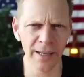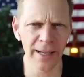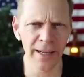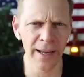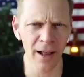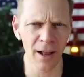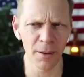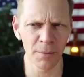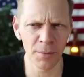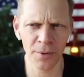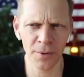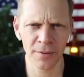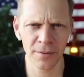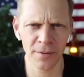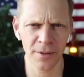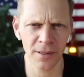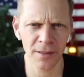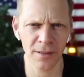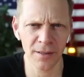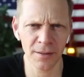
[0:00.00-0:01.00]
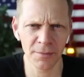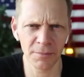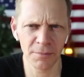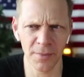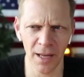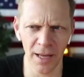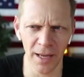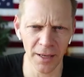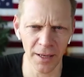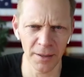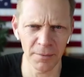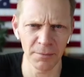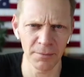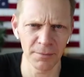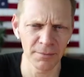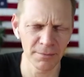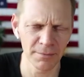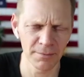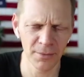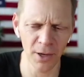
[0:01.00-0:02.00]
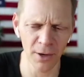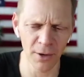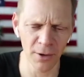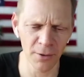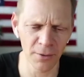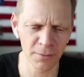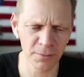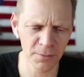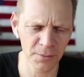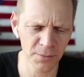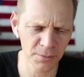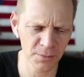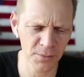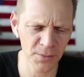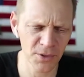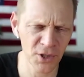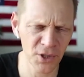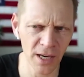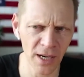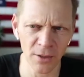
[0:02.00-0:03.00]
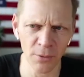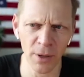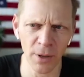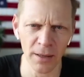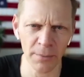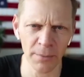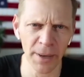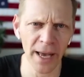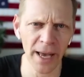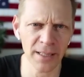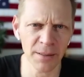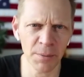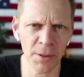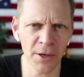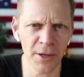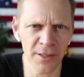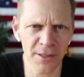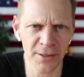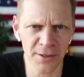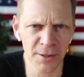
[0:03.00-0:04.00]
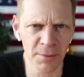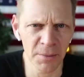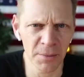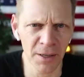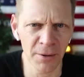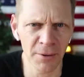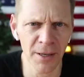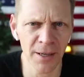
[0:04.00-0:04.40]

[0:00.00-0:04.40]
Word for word: help. Just like you know, chase away the bad spirits or something, right?